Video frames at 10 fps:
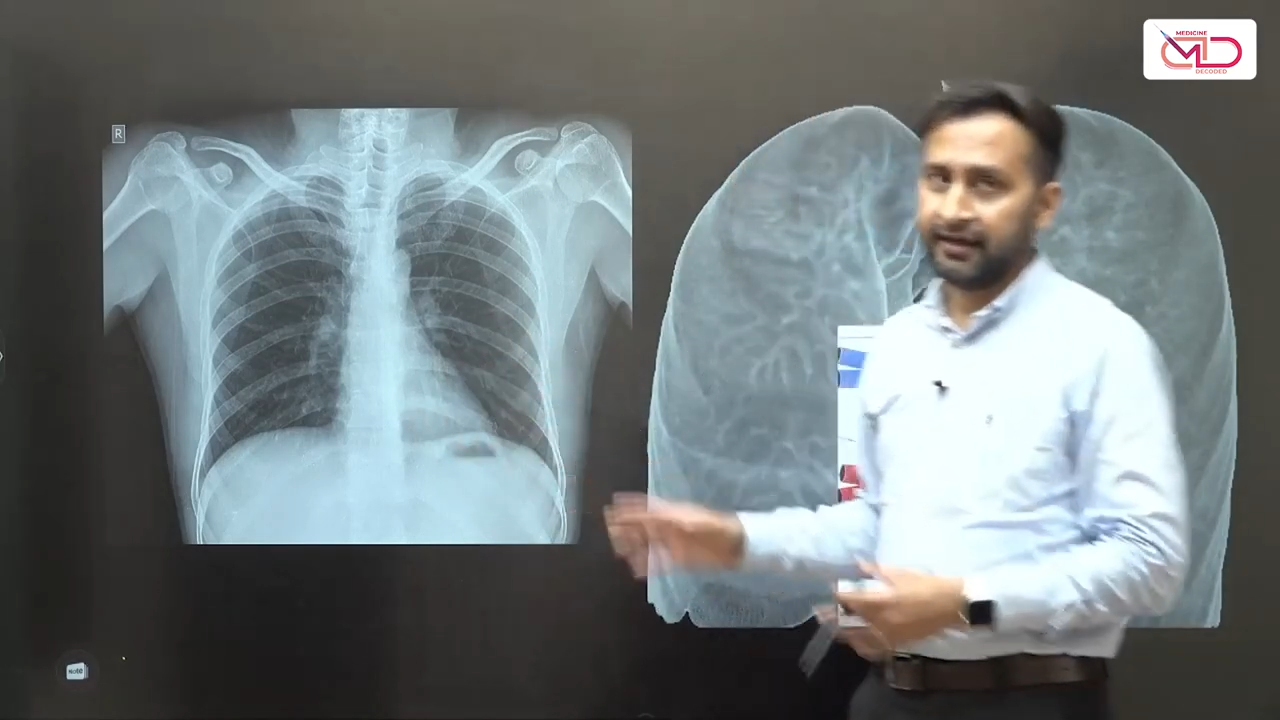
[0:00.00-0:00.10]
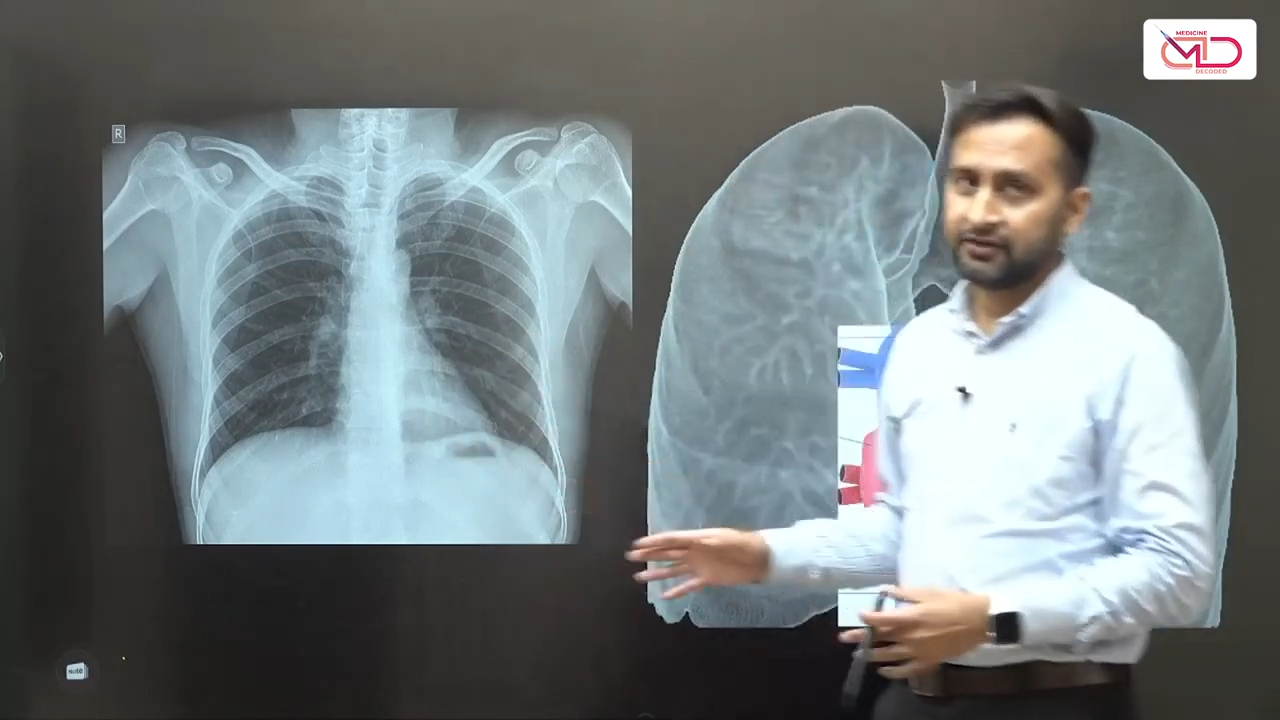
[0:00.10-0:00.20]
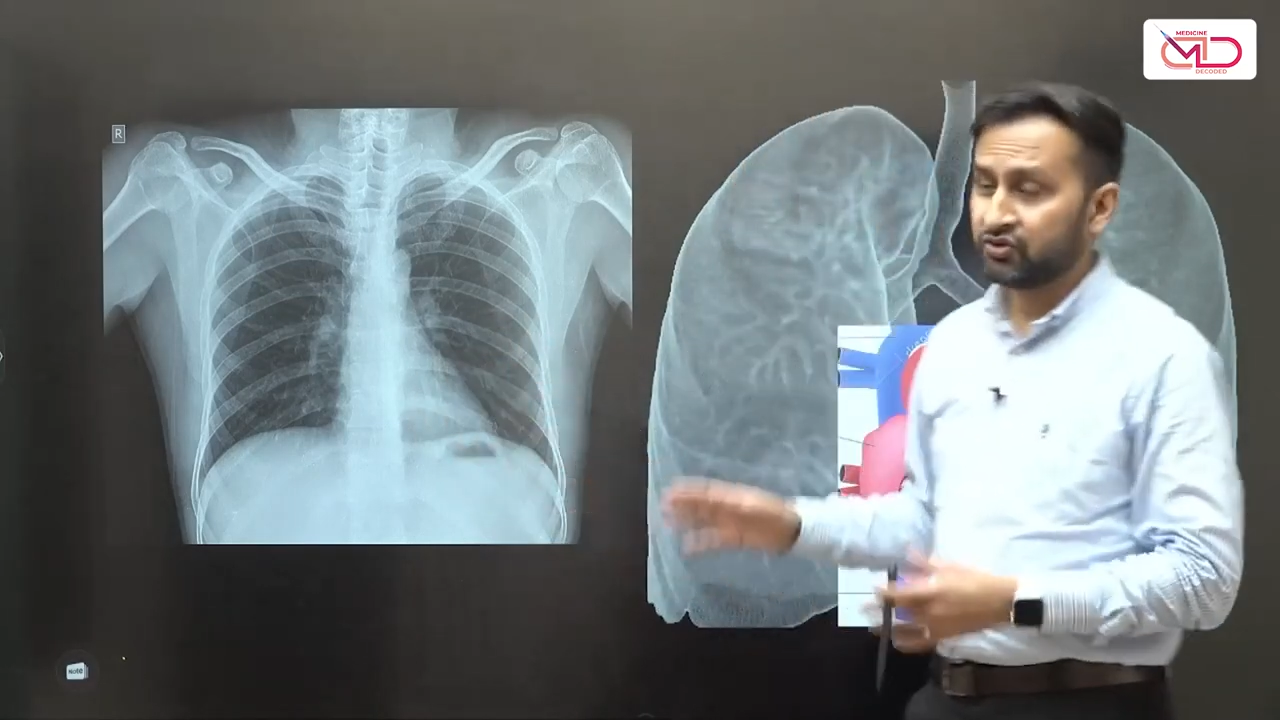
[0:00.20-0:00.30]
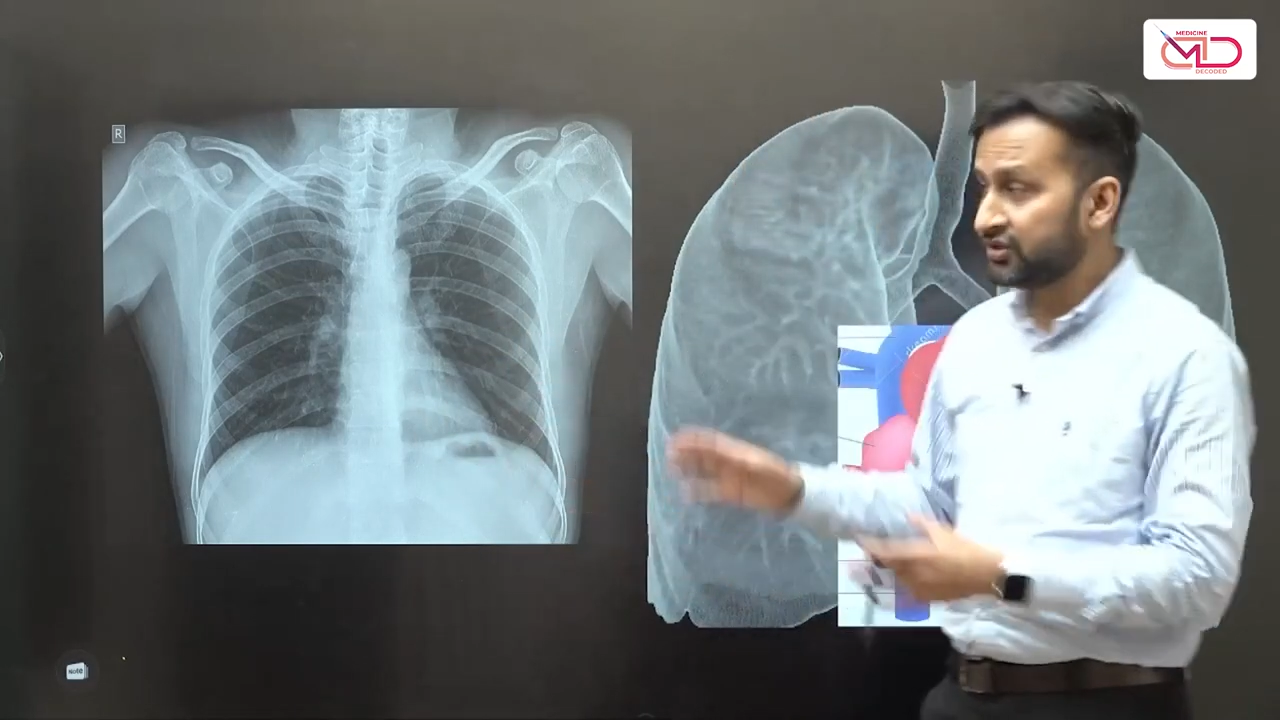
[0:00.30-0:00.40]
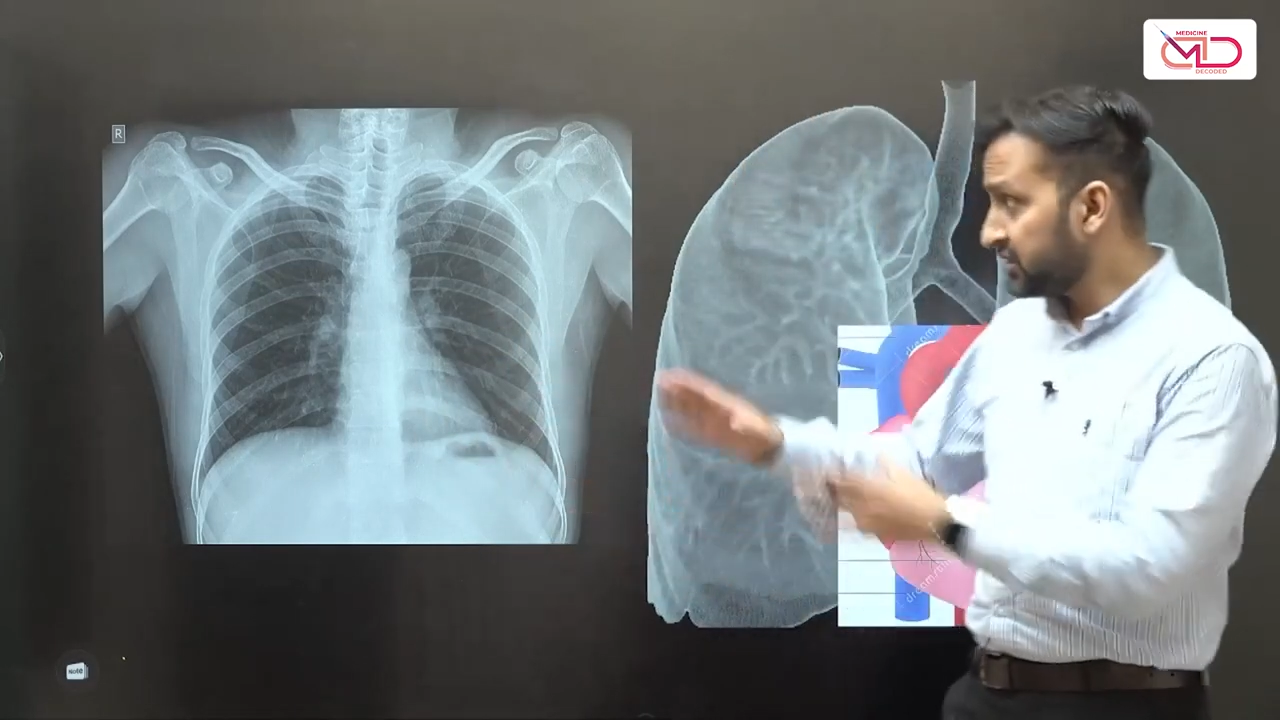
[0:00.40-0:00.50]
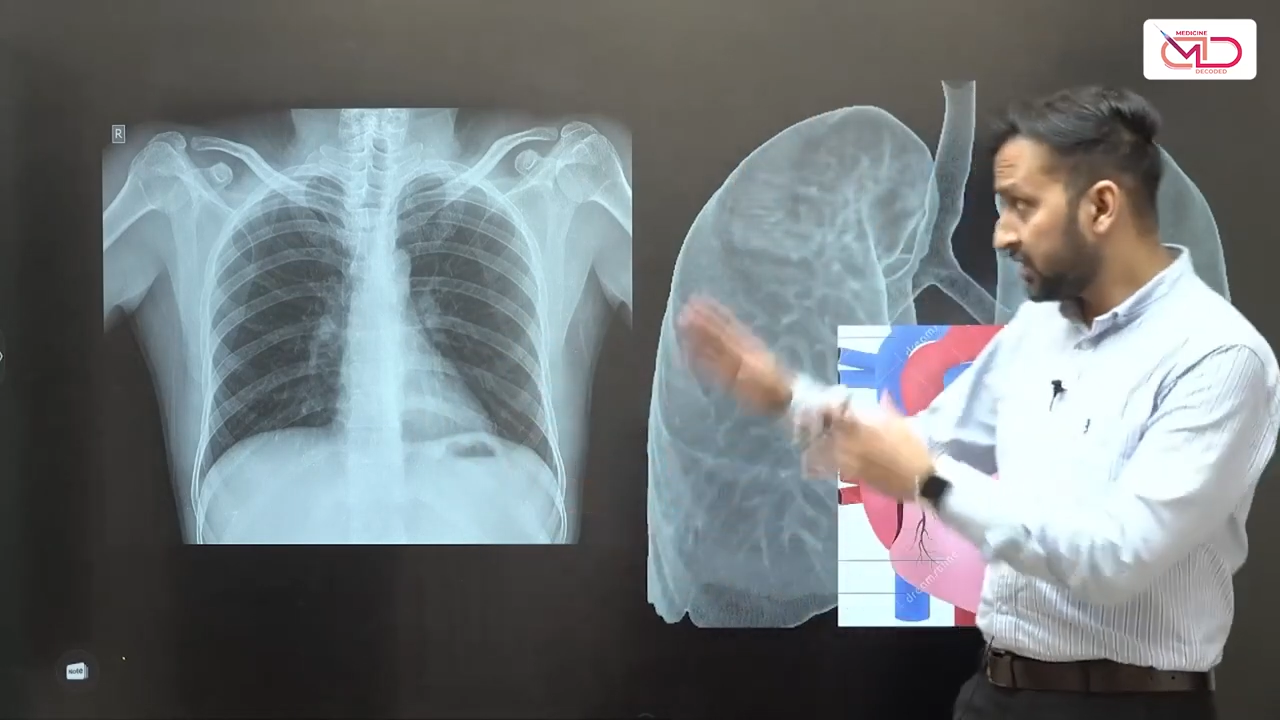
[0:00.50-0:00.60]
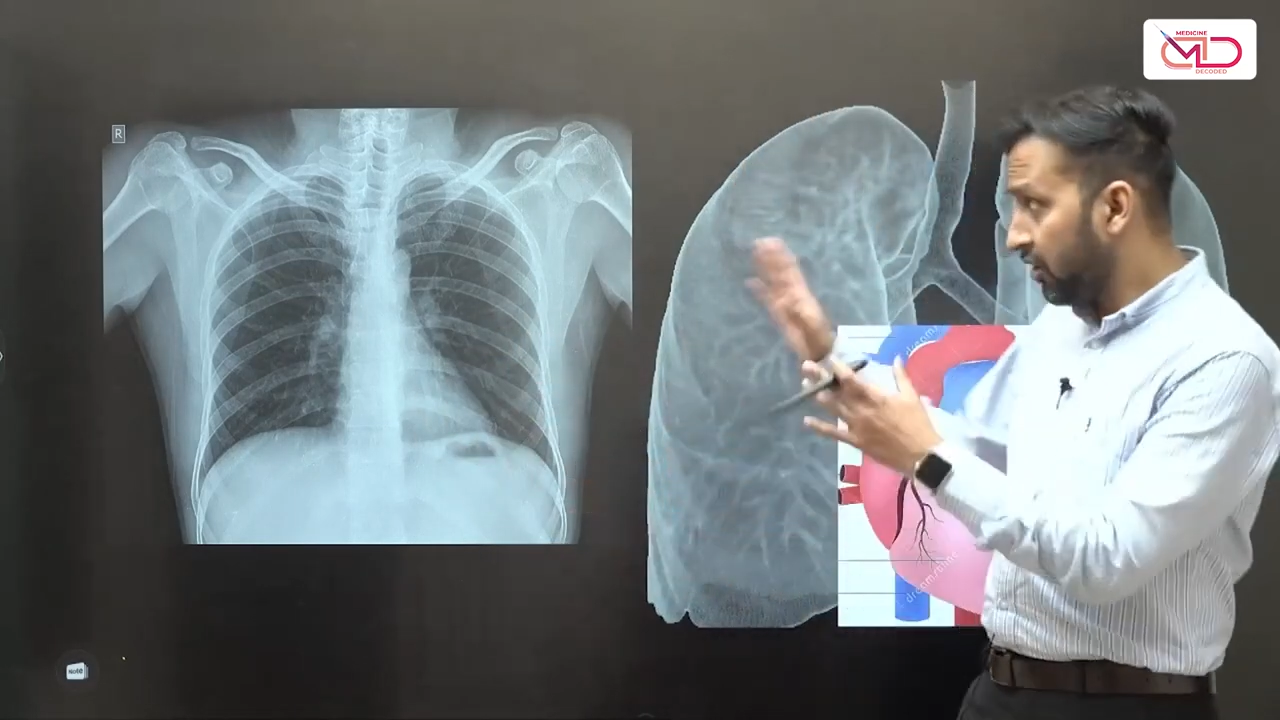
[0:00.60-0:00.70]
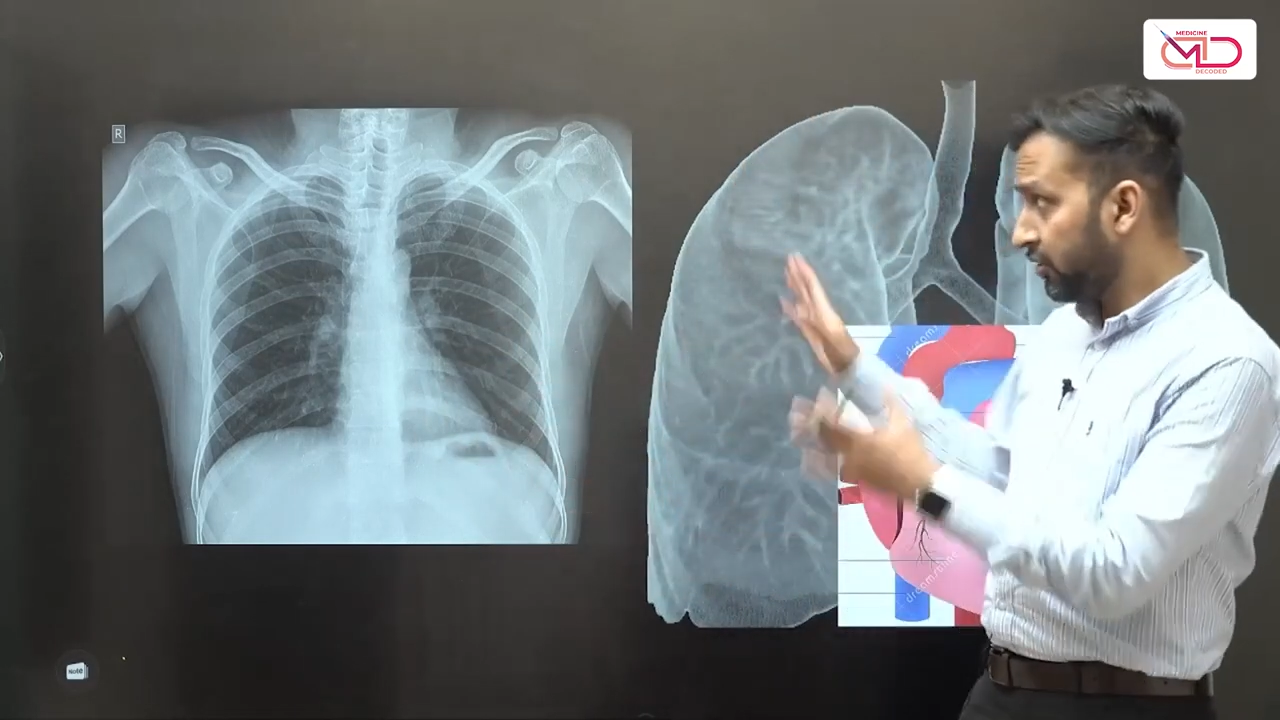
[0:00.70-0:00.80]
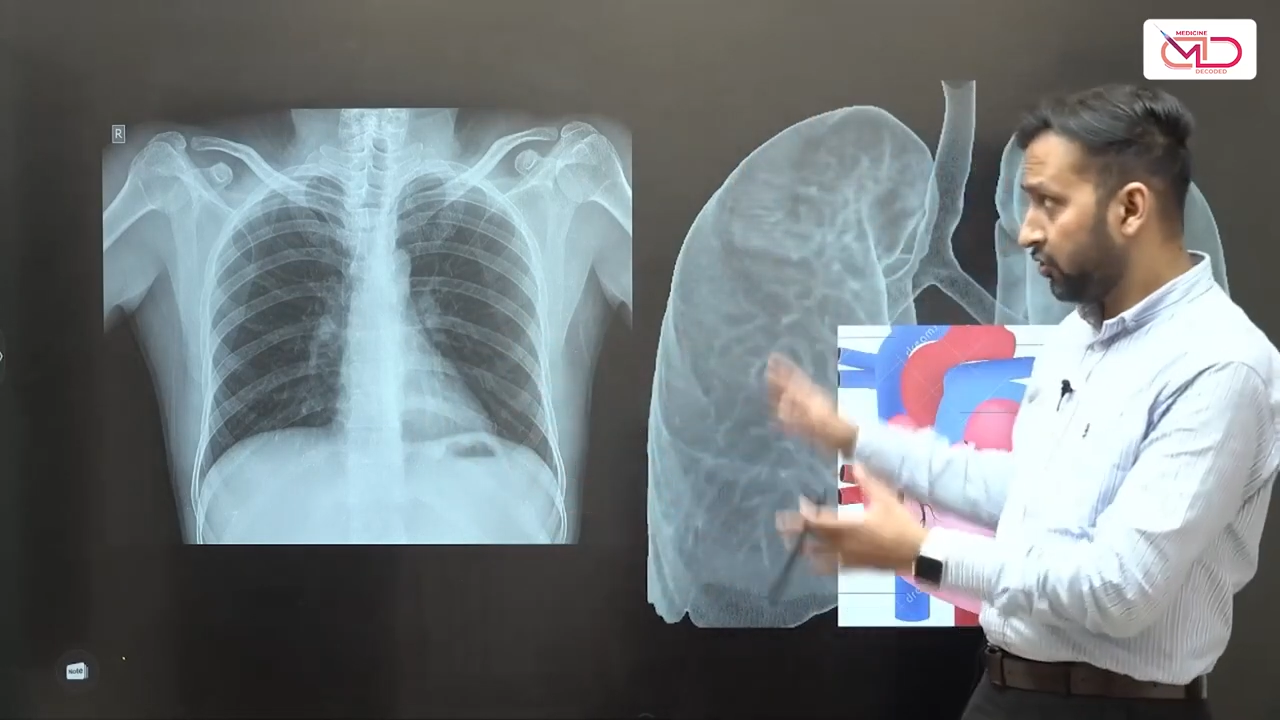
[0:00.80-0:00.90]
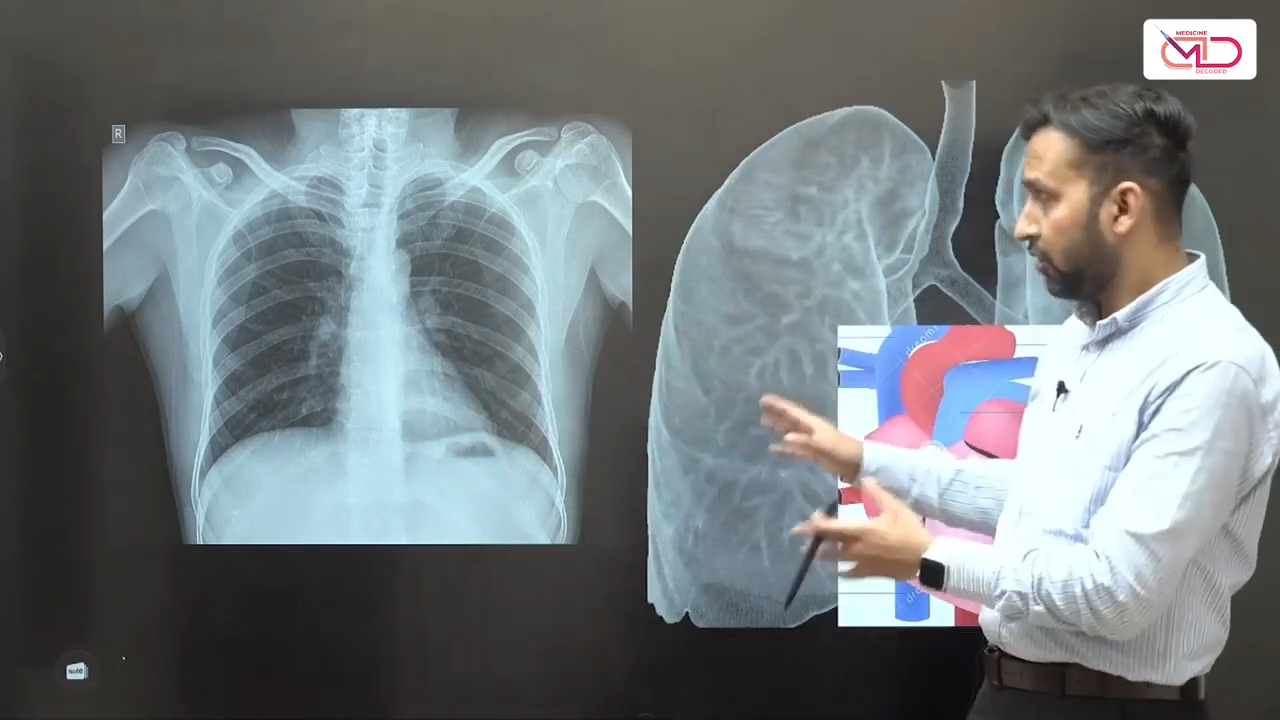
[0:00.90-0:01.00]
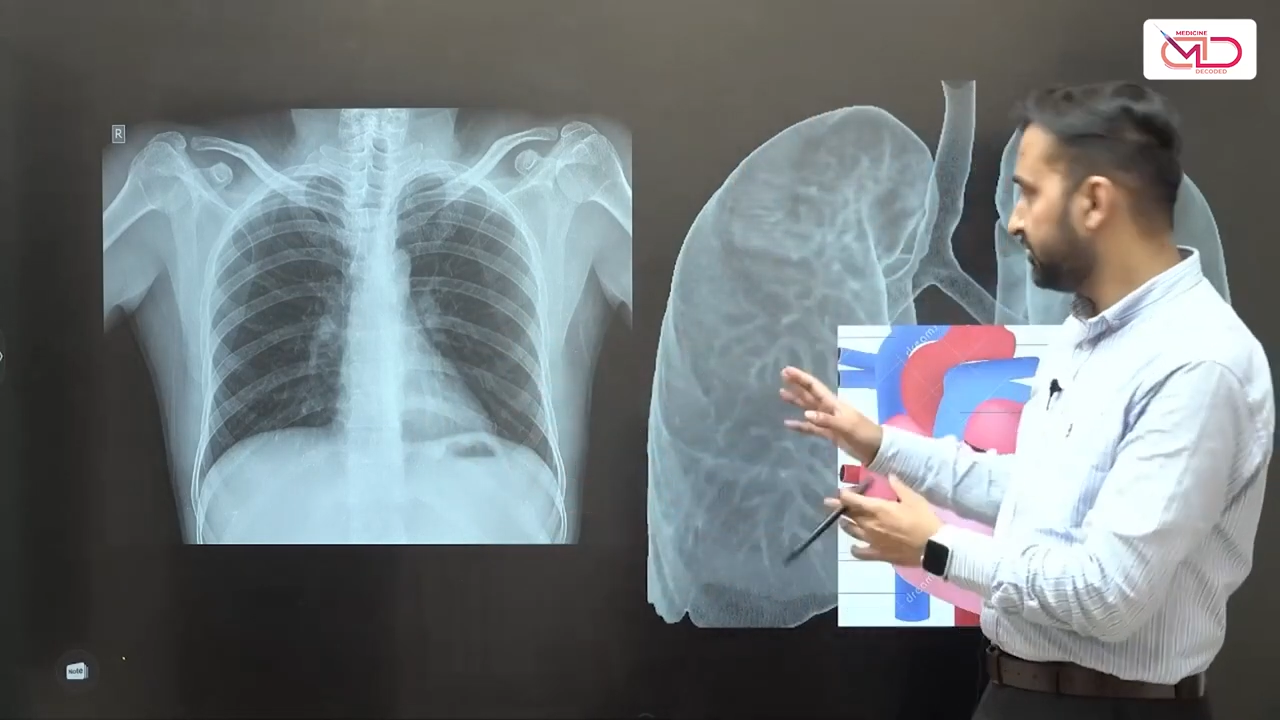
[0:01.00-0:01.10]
So, this is how a normal